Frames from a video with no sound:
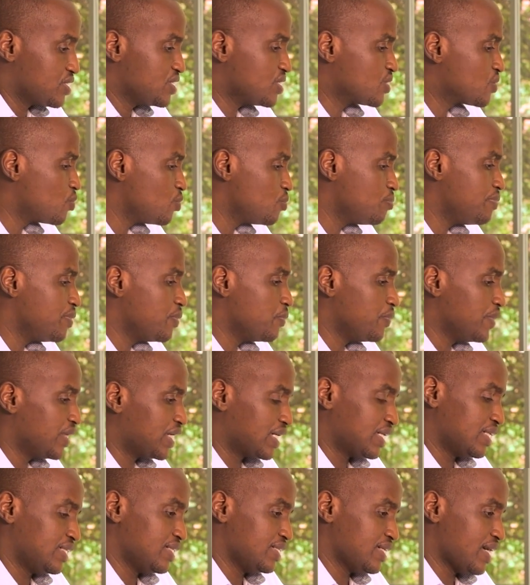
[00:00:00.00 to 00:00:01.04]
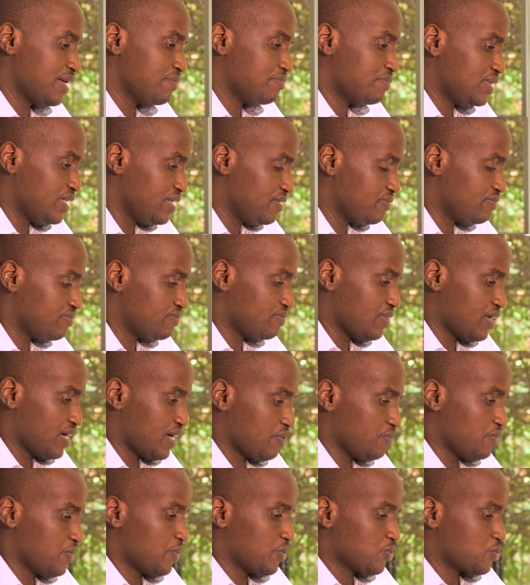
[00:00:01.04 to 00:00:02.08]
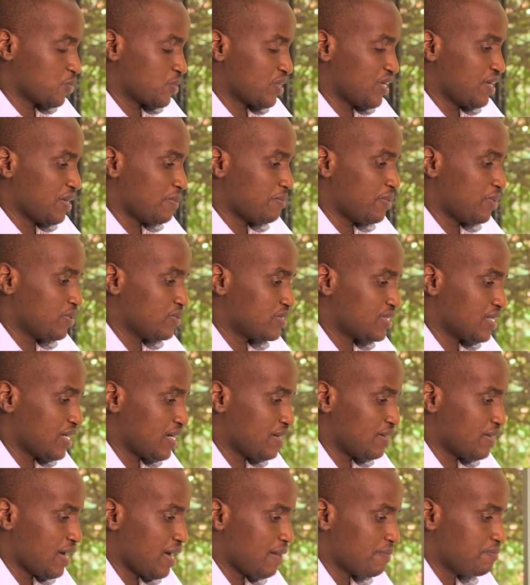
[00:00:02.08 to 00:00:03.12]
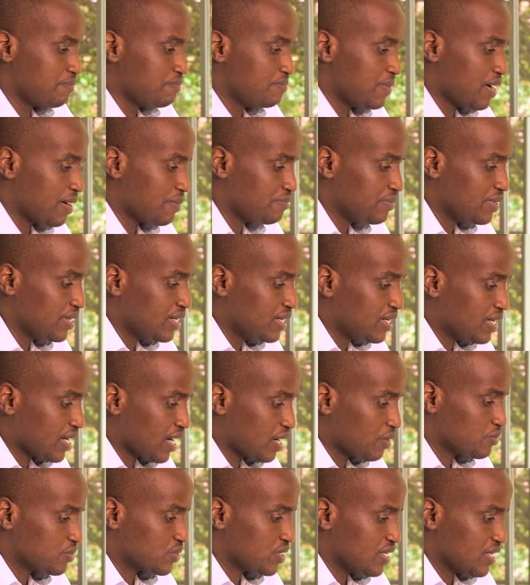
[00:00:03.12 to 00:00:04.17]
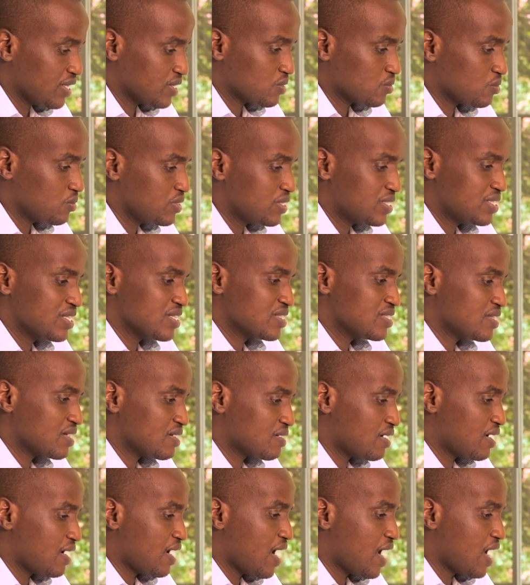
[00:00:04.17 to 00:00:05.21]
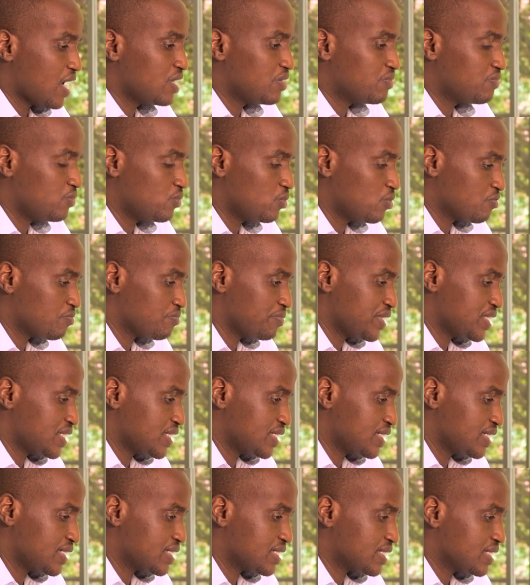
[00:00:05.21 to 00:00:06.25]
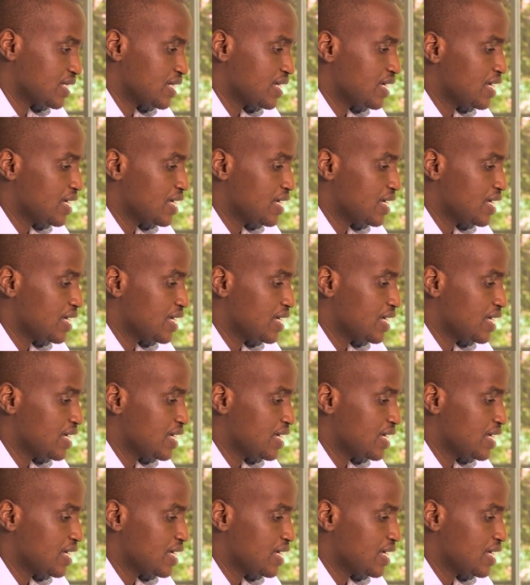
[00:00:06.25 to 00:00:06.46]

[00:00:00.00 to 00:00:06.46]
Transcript: It could be weekly. I believe we're not talking about a big count here, so it's just a handful of messages.